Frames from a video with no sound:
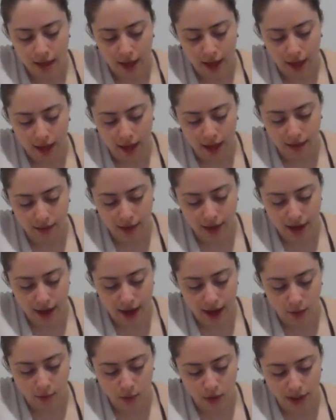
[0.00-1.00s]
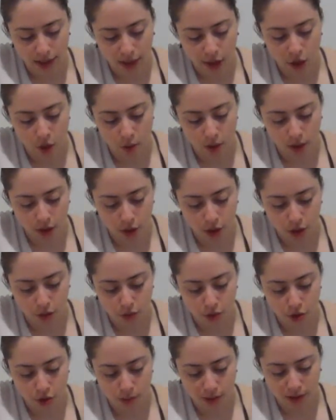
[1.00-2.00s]
and then I will like go on
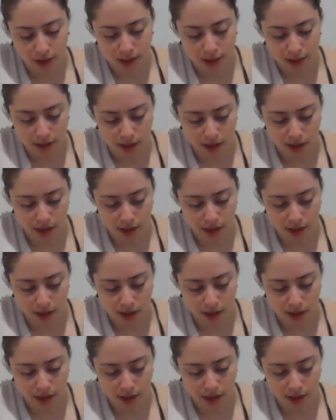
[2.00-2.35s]
YouTube and listen